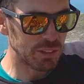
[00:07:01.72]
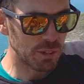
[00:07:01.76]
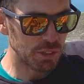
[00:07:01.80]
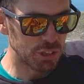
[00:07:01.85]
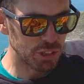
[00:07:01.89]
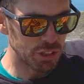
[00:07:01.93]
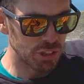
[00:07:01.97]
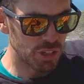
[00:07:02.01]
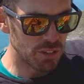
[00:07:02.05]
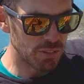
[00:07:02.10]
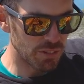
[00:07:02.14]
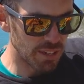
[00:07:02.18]
so I
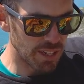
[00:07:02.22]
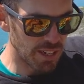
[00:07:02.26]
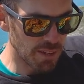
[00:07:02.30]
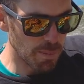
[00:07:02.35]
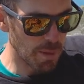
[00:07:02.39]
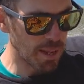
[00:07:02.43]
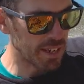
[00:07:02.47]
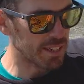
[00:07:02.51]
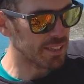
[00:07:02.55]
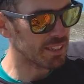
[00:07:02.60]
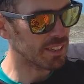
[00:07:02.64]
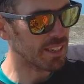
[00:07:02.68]
shouldn't really have
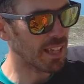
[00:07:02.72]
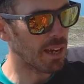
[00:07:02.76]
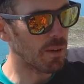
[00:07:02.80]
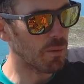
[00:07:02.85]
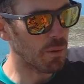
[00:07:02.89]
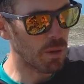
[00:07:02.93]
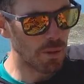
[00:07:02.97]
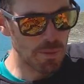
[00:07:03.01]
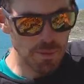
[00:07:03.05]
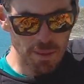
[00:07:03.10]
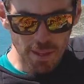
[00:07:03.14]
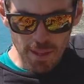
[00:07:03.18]
placed that
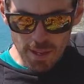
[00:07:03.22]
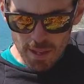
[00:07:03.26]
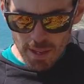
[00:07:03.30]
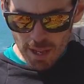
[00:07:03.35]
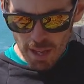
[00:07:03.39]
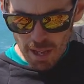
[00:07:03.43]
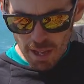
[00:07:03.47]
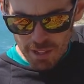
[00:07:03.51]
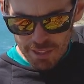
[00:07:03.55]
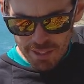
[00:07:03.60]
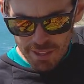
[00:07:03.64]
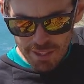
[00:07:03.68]
one.
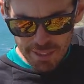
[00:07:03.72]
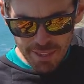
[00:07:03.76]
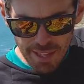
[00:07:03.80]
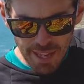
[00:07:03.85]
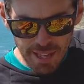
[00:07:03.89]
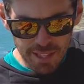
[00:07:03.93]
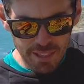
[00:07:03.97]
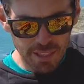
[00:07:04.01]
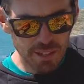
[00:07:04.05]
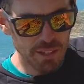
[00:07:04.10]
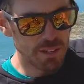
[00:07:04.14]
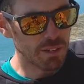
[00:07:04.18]
Other than
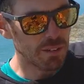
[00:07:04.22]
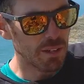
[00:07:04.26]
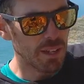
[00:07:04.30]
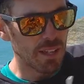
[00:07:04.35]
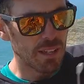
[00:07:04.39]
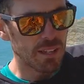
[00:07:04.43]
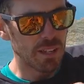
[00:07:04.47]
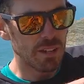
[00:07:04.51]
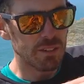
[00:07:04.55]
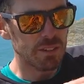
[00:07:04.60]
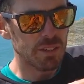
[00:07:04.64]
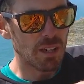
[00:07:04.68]
that though,
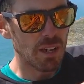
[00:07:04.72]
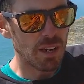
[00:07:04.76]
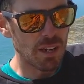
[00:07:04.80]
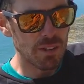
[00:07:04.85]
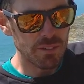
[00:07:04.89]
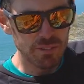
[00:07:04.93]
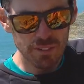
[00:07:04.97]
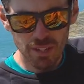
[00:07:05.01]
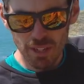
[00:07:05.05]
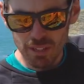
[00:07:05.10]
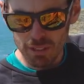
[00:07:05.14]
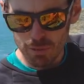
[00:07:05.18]
those
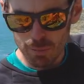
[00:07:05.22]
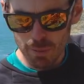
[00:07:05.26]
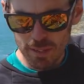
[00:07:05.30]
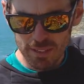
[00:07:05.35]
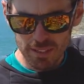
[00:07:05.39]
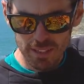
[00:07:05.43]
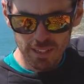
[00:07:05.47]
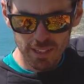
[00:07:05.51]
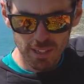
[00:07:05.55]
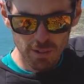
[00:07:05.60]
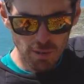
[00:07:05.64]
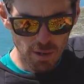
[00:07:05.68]
half nuts
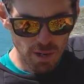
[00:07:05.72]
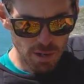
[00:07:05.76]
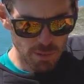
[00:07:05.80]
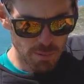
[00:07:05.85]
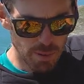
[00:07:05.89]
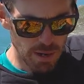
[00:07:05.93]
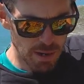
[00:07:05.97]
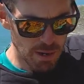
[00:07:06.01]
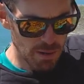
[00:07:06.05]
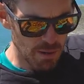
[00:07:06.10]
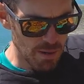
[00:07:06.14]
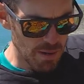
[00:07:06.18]
went in quite
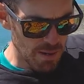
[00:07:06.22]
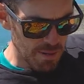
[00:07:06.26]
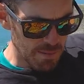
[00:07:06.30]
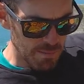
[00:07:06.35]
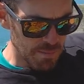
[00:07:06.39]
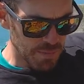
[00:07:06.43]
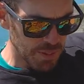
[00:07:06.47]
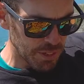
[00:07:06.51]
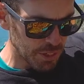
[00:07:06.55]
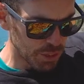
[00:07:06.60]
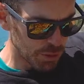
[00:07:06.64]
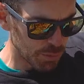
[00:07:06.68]
well.
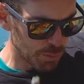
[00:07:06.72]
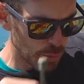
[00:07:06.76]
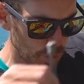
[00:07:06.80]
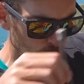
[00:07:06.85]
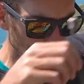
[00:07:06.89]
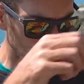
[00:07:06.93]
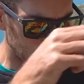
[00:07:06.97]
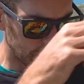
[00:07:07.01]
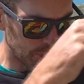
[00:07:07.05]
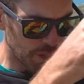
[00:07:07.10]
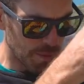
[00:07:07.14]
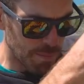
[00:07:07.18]

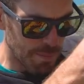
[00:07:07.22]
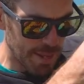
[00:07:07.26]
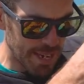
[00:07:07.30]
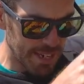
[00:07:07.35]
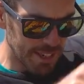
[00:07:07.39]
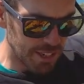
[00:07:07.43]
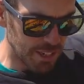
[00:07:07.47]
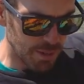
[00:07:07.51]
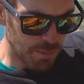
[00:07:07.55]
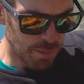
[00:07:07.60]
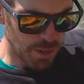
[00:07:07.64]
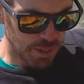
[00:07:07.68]
Small to
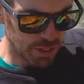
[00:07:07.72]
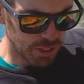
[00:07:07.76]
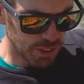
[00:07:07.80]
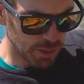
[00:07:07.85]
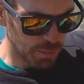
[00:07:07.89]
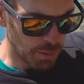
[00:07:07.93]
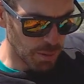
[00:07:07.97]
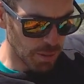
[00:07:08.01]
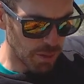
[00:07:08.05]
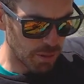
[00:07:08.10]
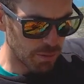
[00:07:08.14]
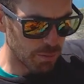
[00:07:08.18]
medium, I
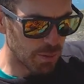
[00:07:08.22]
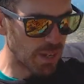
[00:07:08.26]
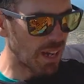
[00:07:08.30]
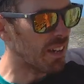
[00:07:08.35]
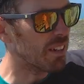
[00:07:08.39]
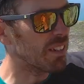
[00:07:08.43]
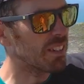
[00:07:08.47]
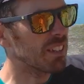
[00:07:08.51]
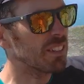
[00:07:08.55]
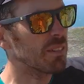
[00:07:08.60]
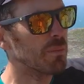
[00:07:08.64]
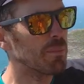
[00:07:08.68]
suppose.
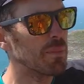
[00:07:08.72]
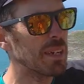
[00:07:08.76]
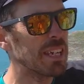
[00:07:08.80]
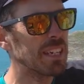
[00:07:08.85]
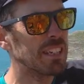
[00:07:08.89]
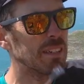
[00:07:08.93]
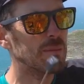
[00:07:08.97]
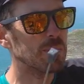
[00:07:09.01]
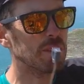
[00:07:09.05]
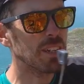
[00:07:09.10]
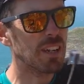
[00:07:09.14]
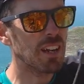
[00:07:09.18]
Well, it's a
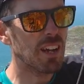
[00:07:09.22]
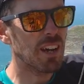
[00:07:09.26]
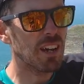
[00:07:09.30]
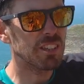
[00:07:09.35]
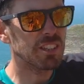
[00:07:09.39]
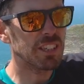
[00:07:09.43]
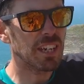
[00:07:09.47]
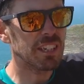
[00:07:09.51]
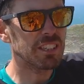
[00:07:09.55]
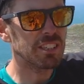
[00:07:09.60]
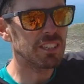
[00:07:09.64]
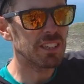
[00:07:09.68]
medium to
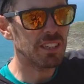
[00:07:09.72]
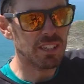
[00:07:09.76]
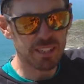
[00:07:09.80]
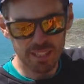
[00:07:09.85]
large actually,